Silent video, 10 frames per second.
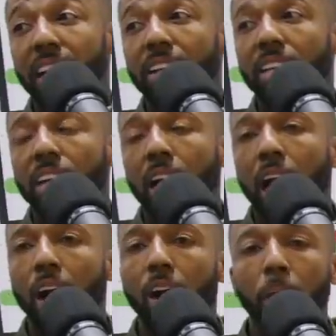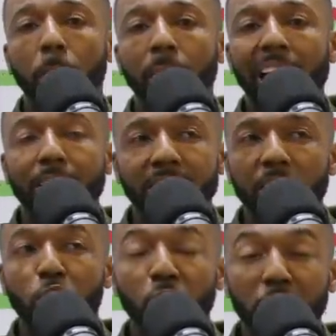that. Mm-hmm. Um, every
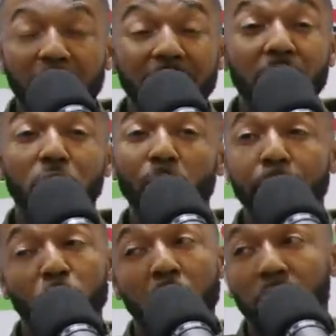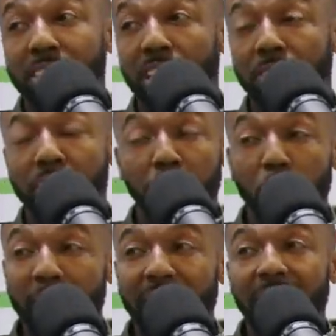single tw- every single 24 hours is different for me,